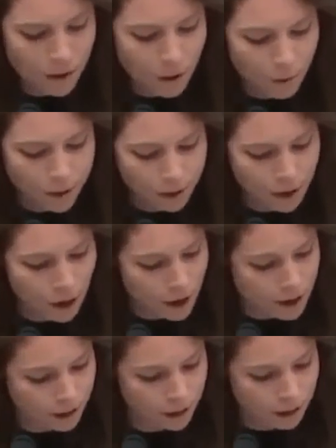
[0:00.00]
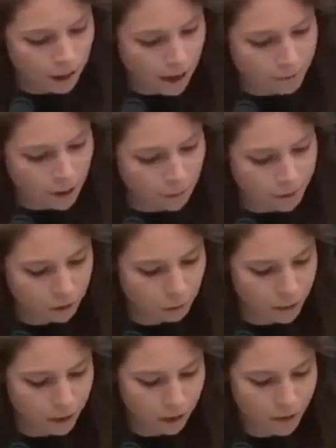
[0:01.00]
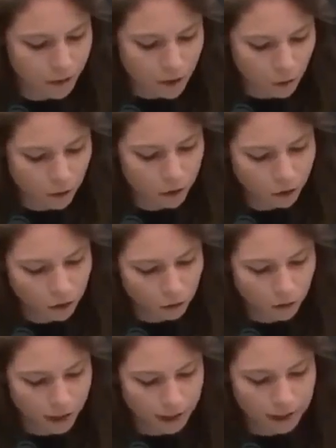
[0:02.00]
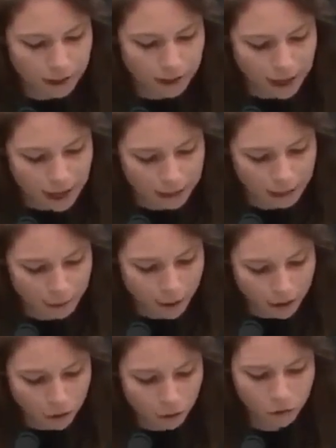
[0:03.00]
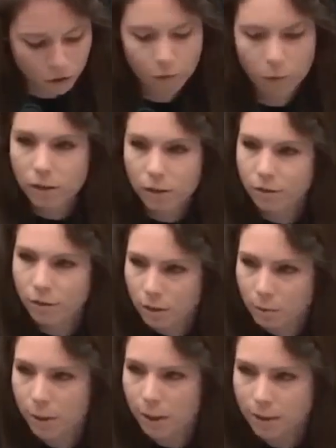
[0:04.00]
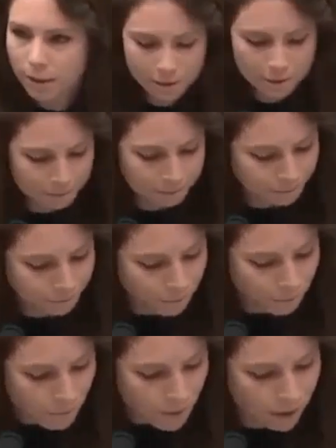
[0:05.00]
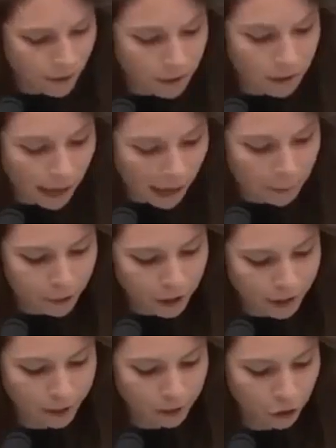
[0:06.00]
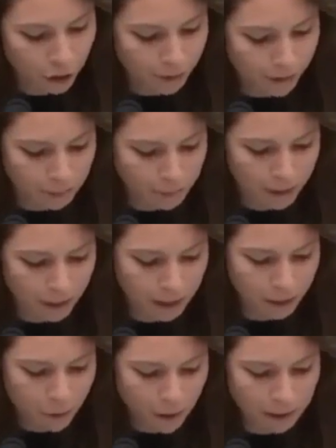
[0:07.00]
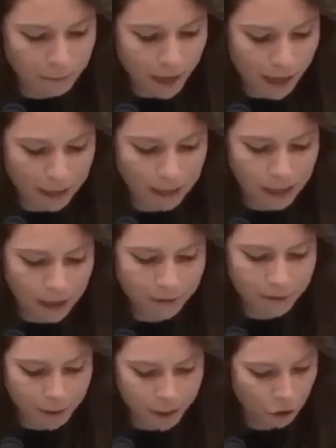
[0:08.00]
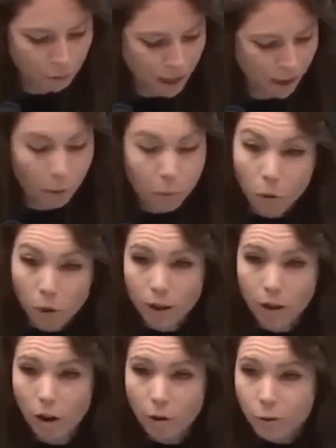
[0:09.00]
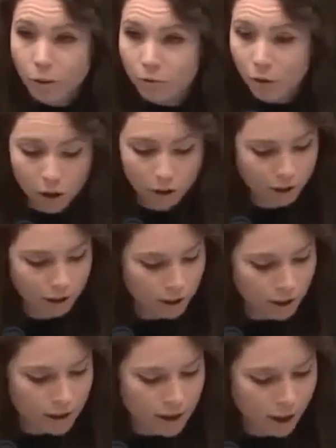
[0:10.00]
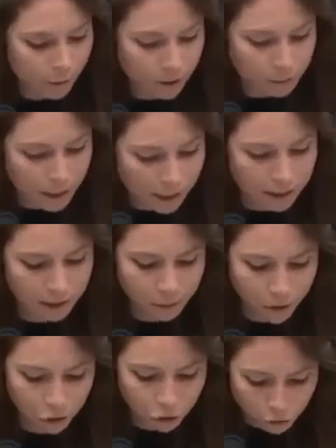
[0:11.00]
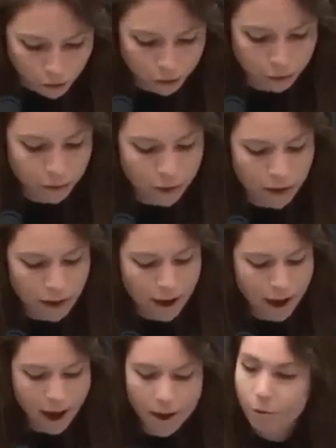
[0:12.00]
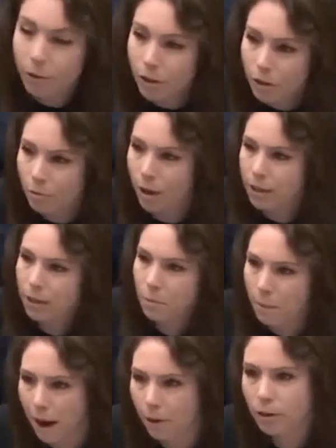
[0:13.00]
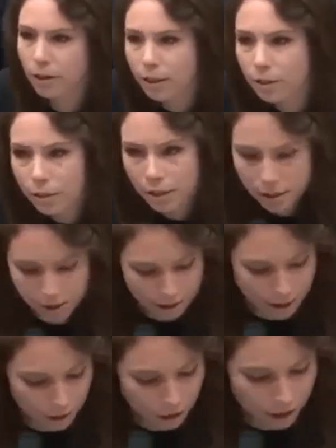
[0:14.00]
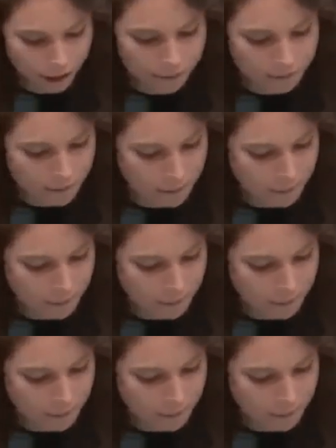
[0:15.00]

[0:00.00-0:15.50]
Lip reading: No one denies that the laptop is real, that the origin story is exactly what I told you it was in the first place. This elaborate censorship conspiracy wasn't because the information being reported on was false. It was because it was true, and it was a threat to the power centers in this country.